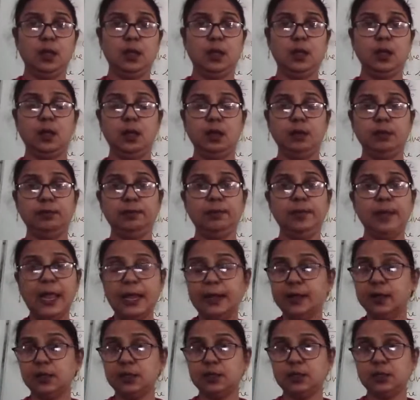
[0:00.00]
uh,
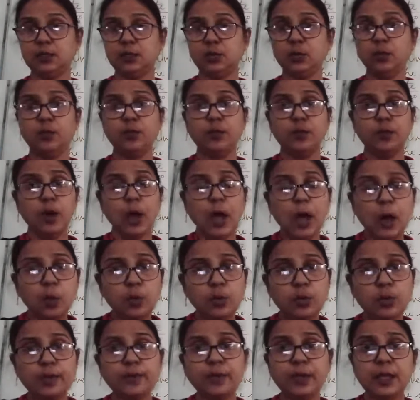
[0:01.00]
planets so how
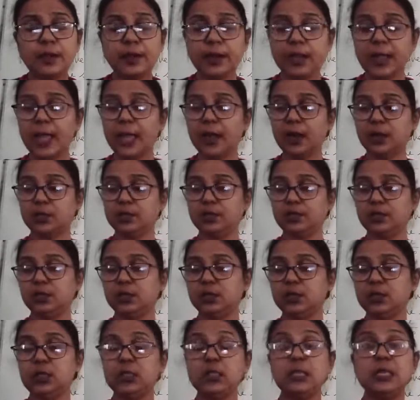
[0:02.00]
do we react
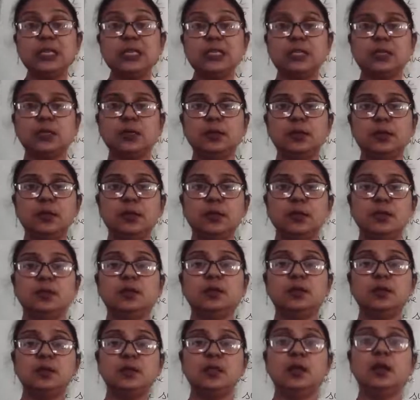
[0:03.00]
these
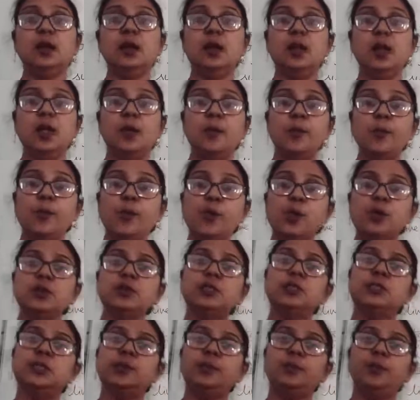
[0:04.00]
this is the
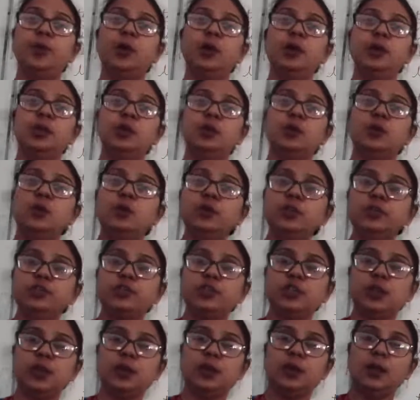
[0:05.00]
most important
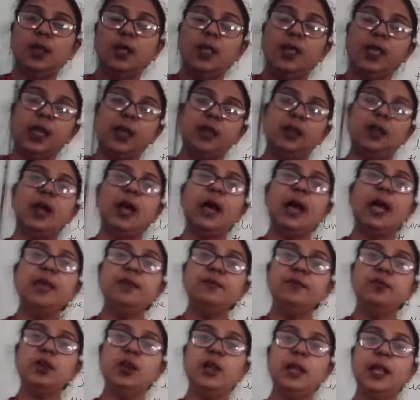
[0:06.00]
question and
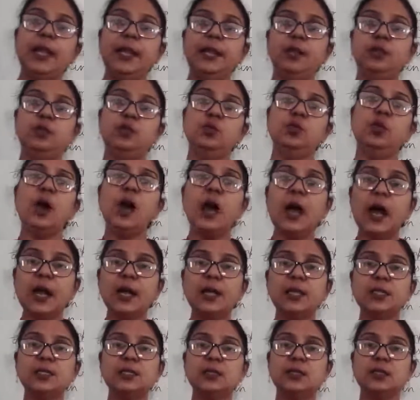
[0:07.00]
i would like to
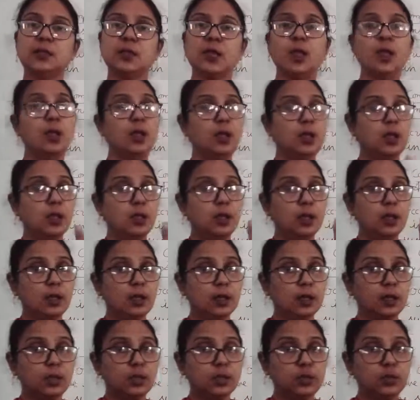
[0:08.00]
ask
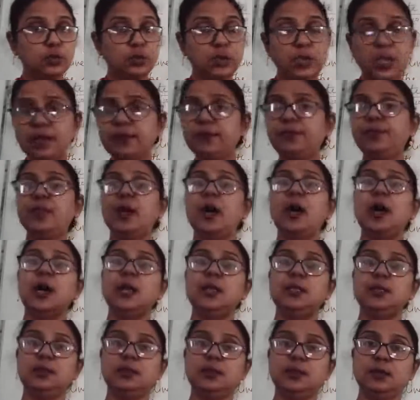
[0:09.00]
uh, to give the
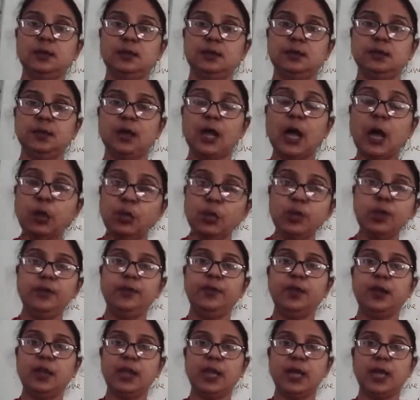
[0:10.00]
answer how do
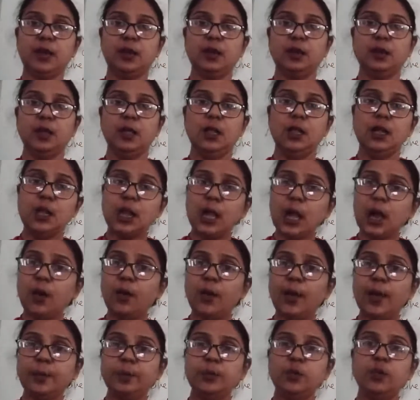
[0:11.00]
we react now
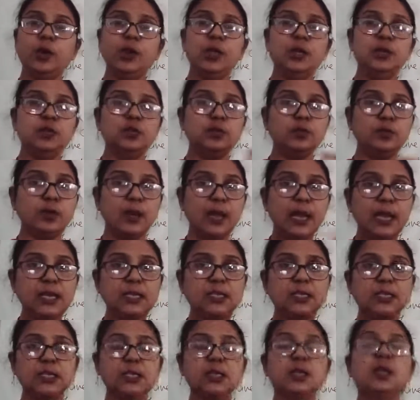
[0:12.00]
i am going to
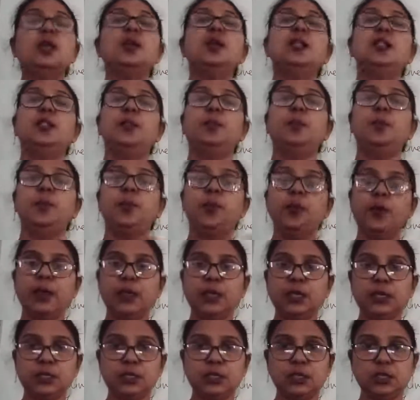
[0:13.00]
writing the
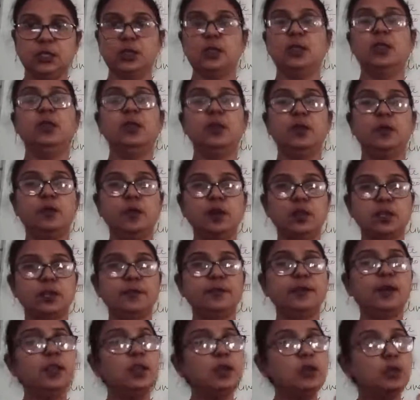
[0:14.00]
point
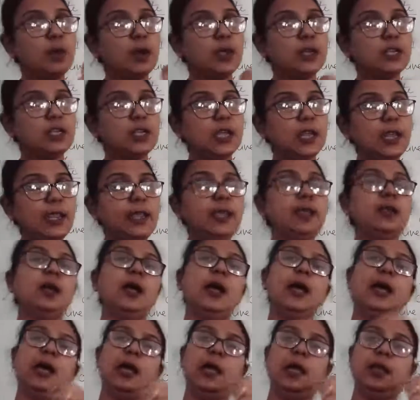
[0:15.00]
Whatever you are
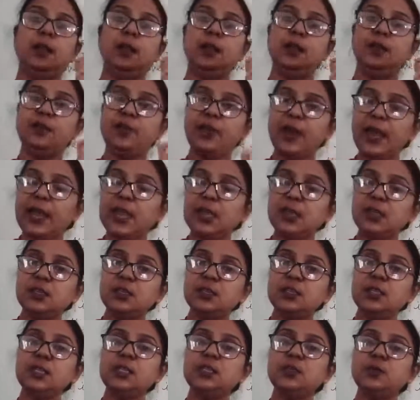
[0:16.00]
telling, I'll
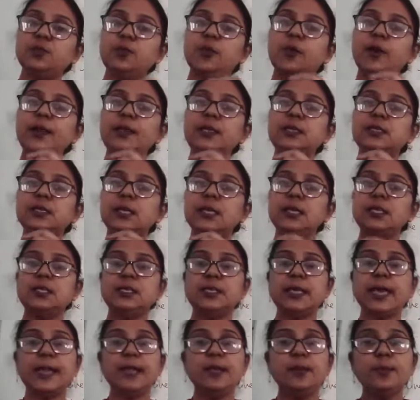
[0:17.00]
write these points
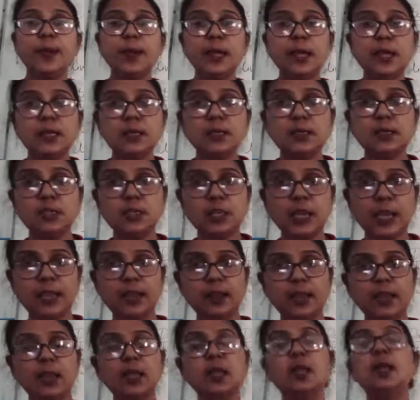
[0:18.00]
inside my
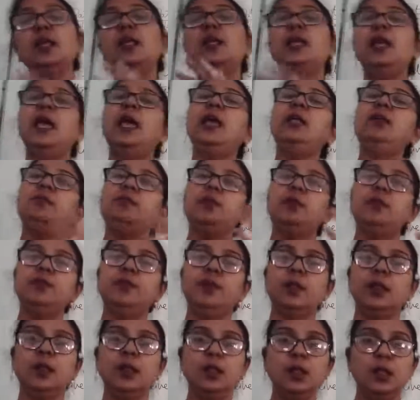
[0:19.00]
diary and we
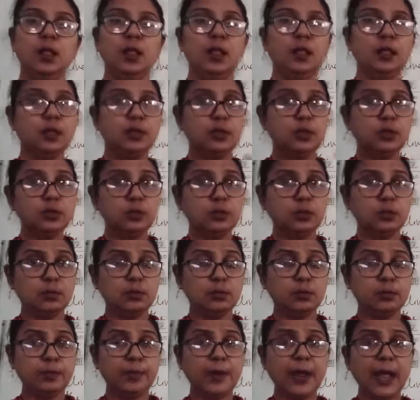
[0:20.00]
will
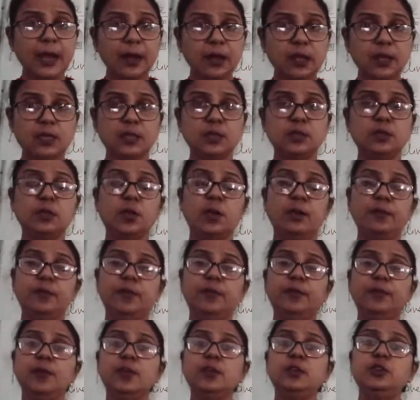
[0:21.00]
uh, practice or
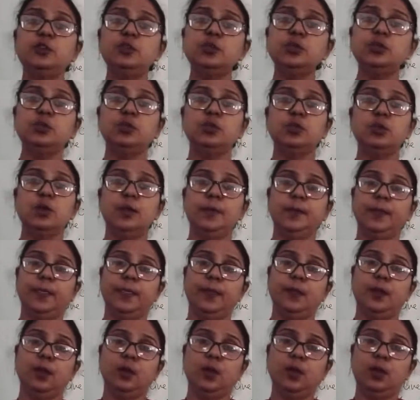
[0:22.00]
we will
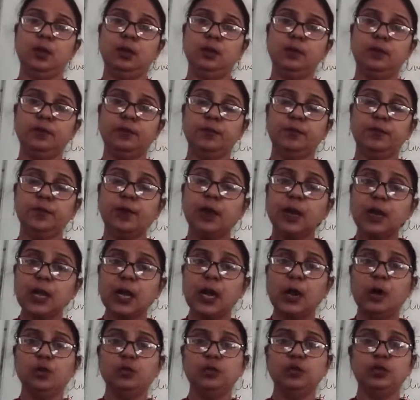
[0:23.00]
do on uh,
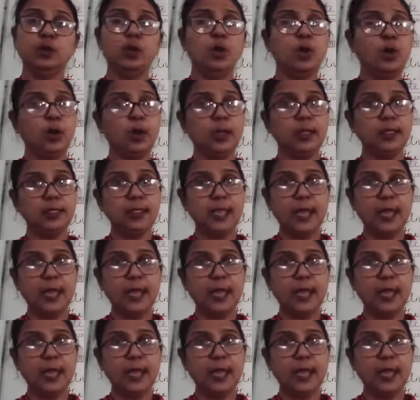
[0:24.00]
out on